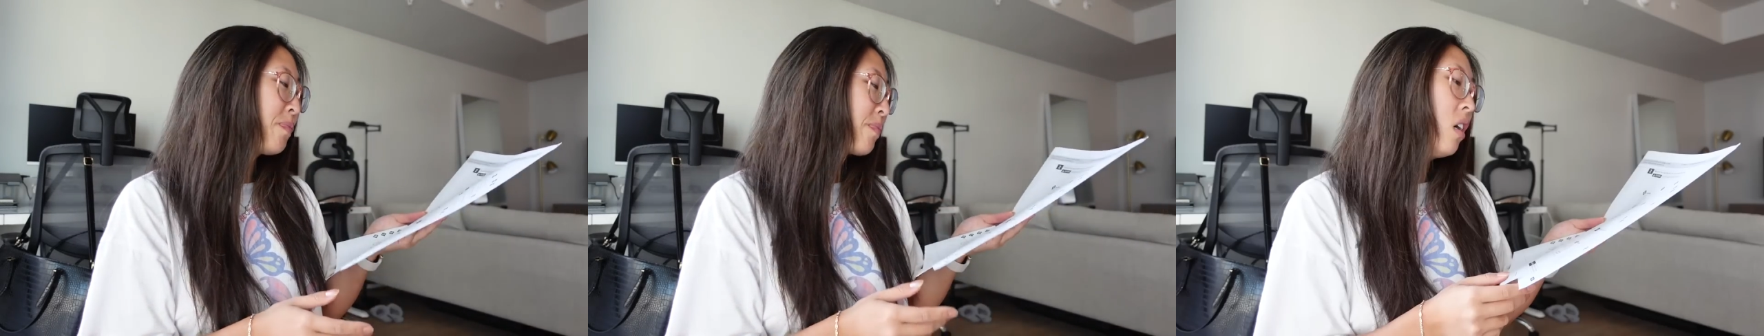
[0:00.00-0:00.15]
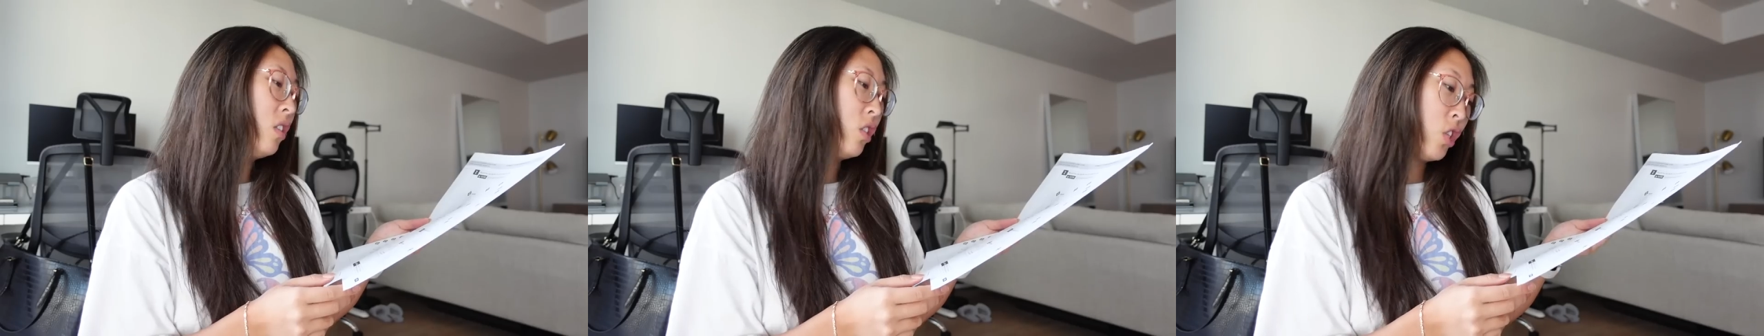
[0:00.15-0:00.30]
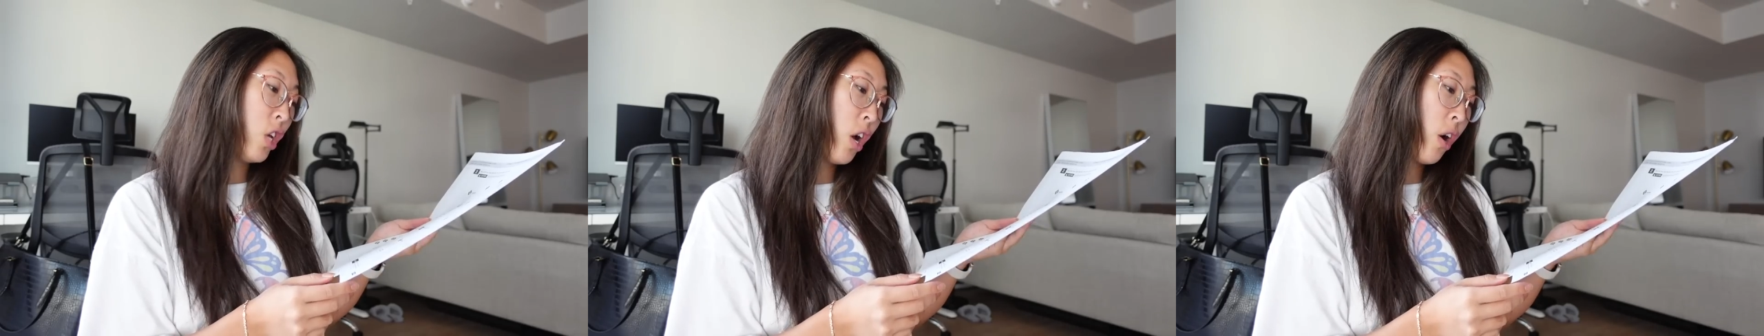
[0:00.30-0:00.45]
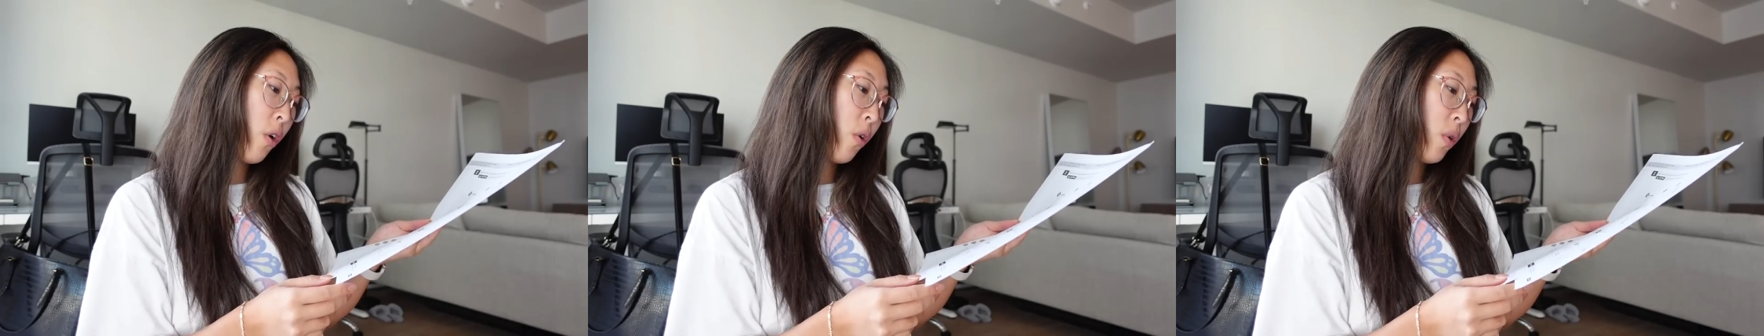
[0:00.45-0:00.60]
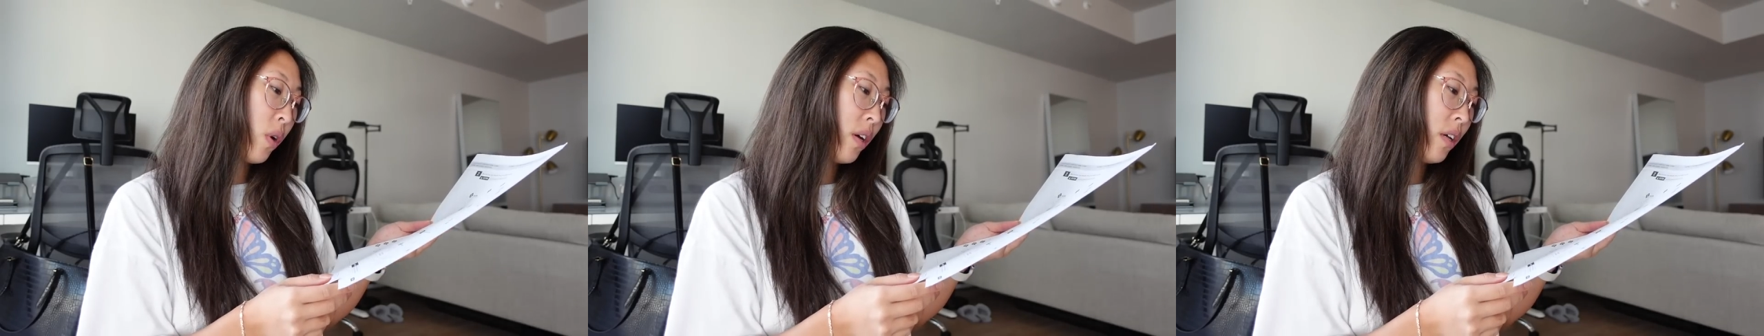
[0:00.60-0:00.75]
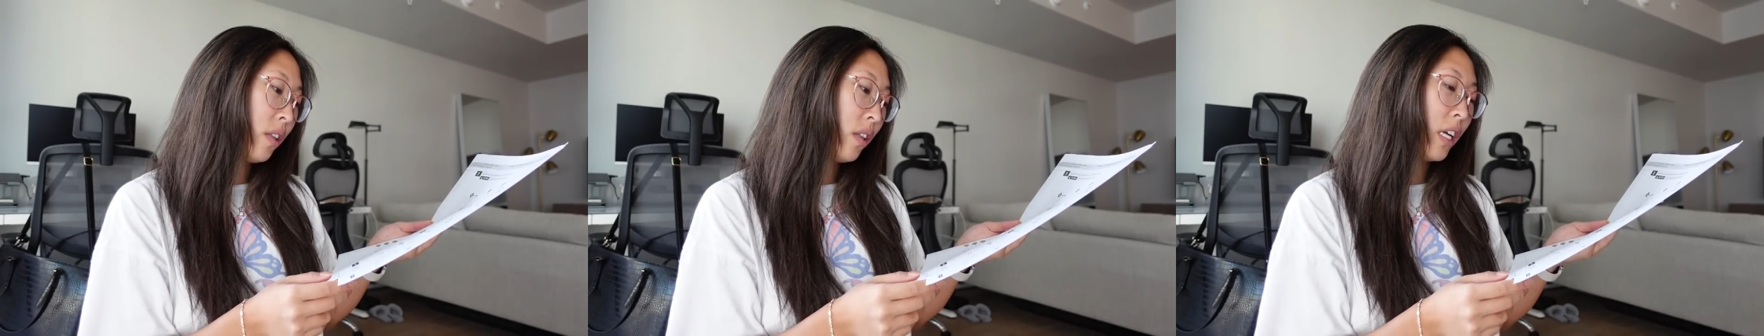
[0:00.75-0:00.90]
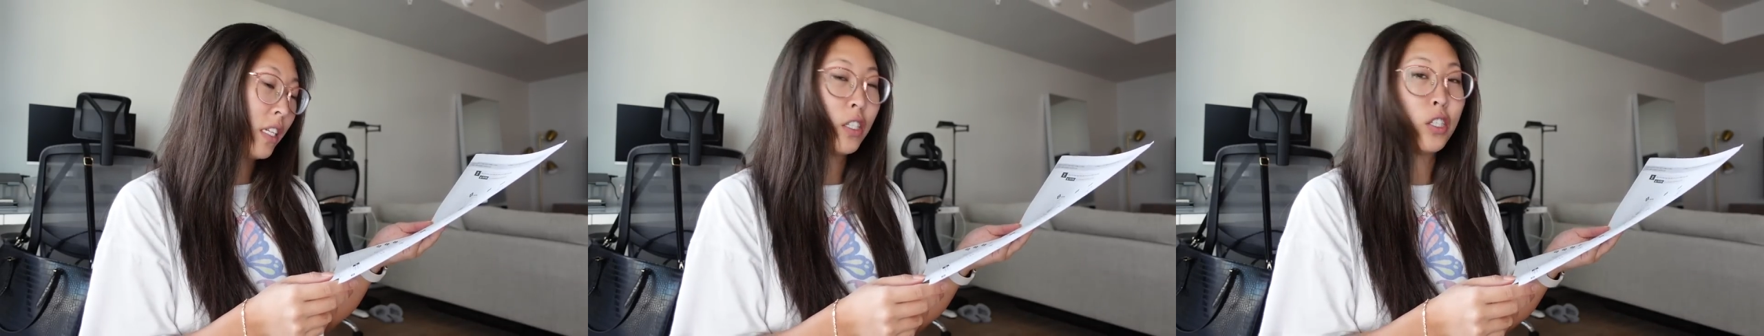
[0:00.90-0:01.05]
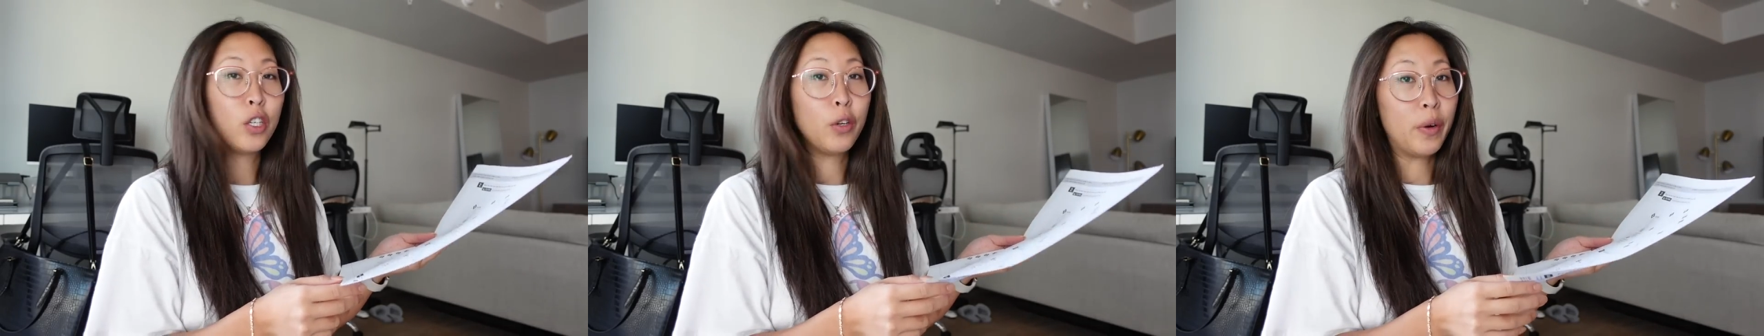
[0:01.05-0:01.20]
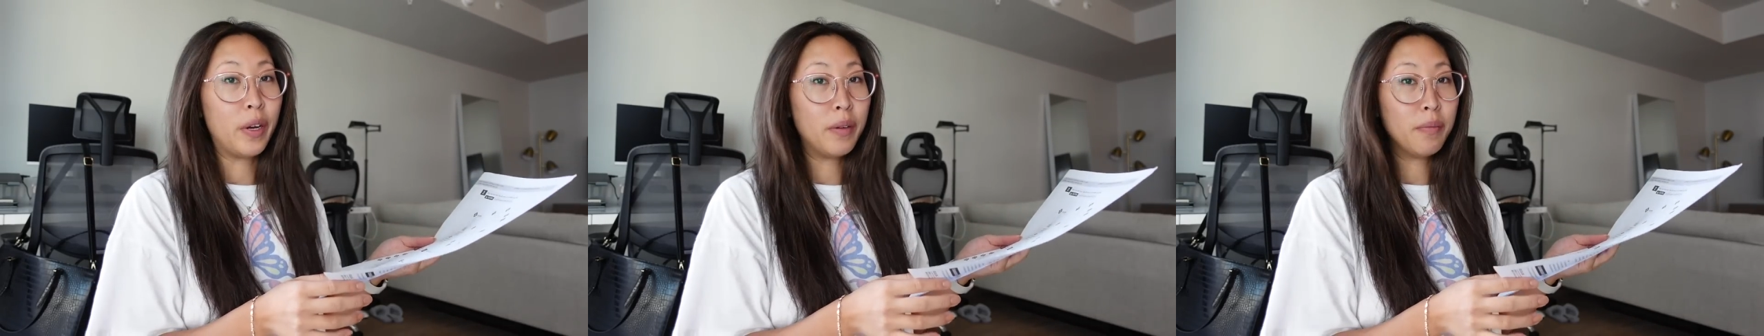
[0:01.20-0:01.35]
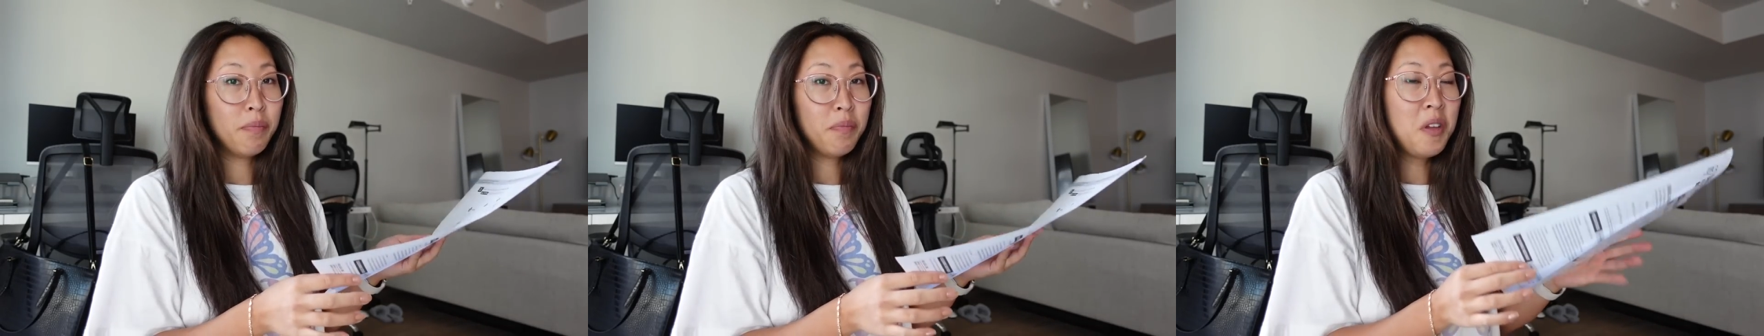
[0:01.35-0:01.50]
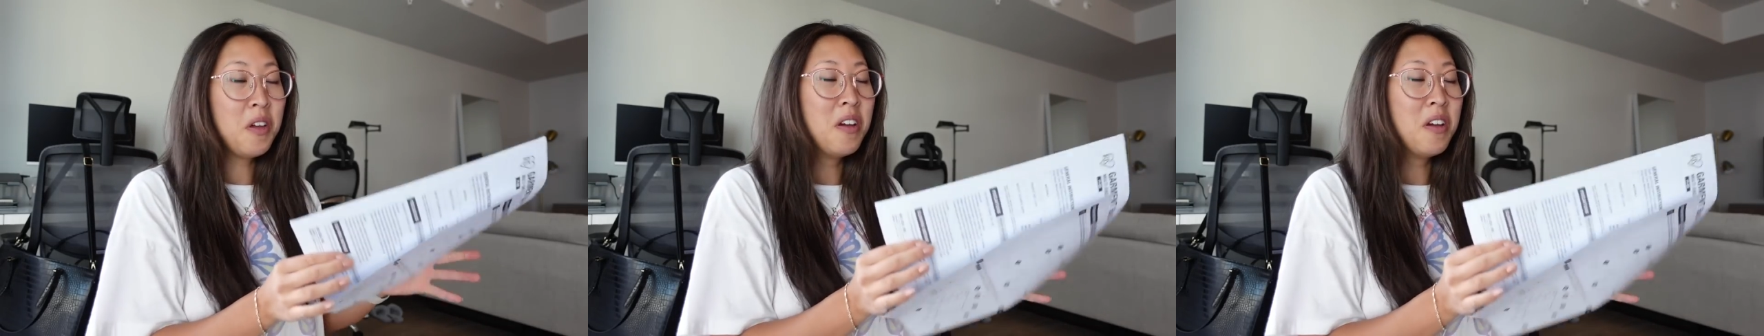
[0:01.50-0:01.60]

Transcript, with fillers: So let's do it.